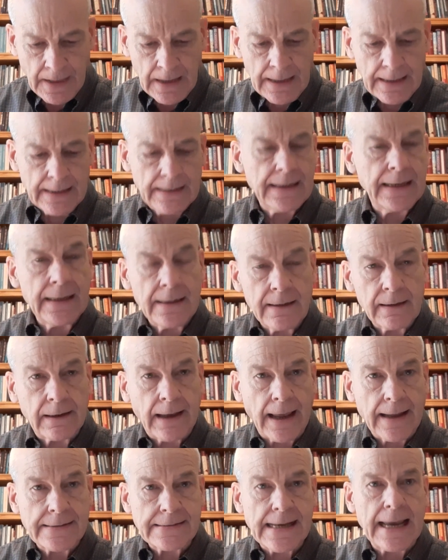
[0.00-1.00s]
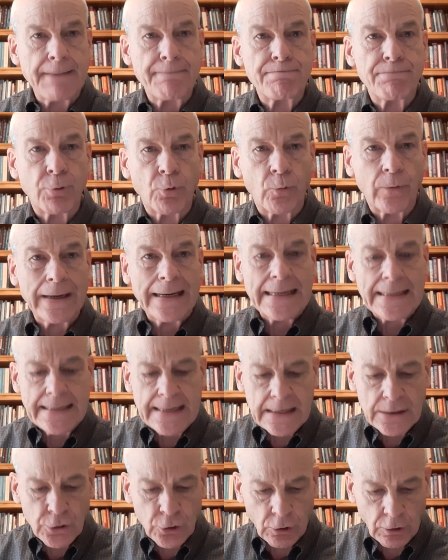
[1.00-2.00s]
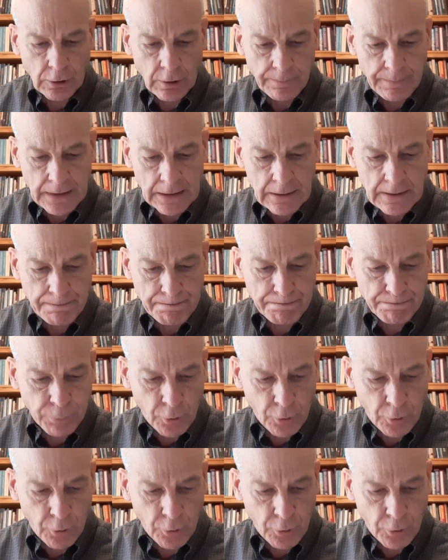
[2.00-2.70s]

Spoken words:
It indicates a predetermined